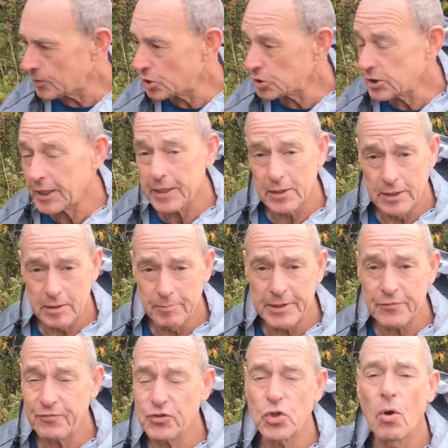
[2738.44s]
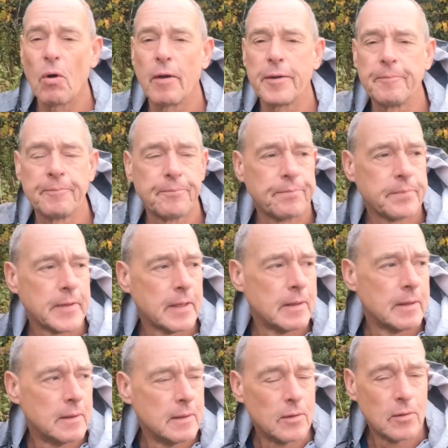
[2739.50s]
just take a little bit of time
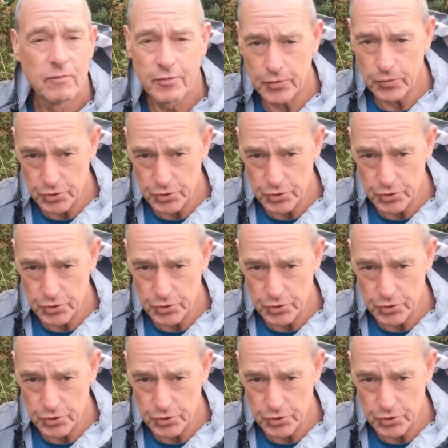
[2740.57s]
for